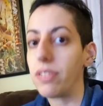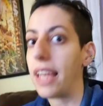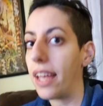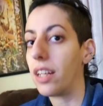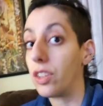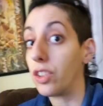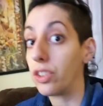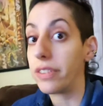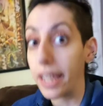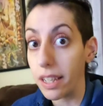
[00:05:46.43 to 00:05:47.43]
can't
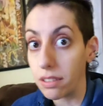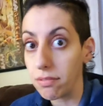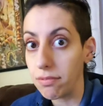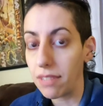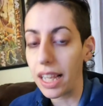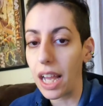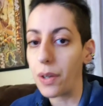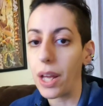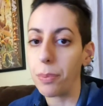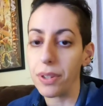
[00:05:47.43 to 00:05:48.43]
understand. Like, I don't
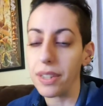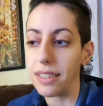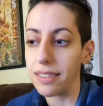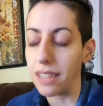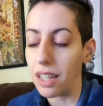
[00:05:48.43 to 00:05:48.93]
know how to put this.